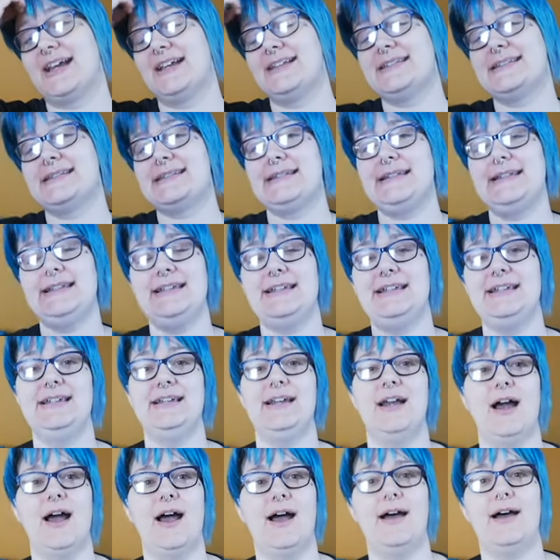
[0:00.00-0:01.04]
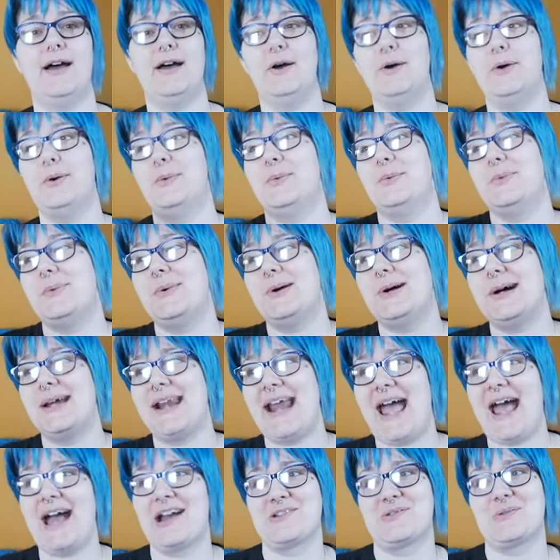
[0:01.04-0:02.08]
and see what
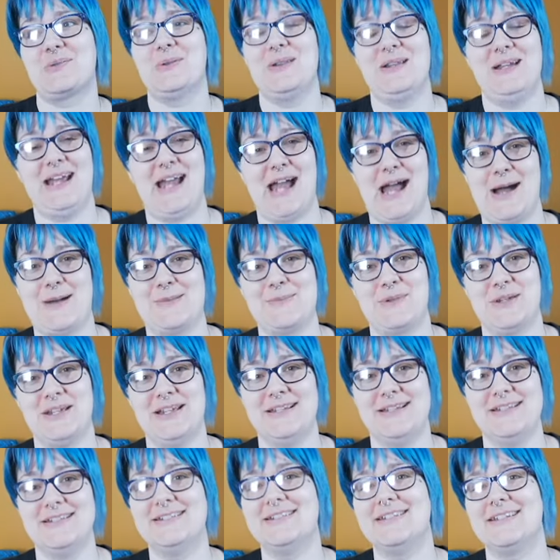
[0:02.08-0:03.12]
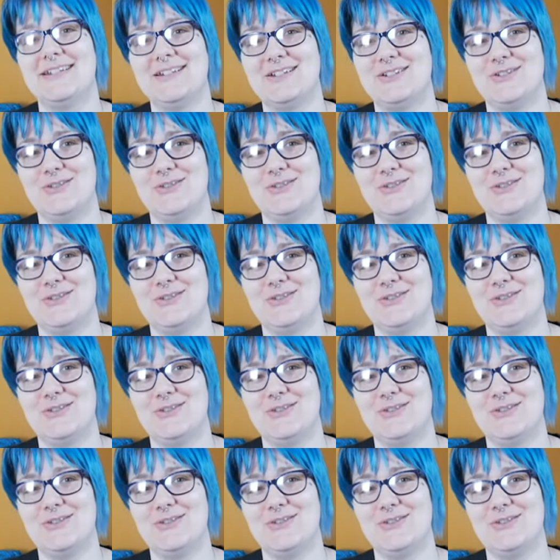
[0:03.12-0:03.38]
actually happened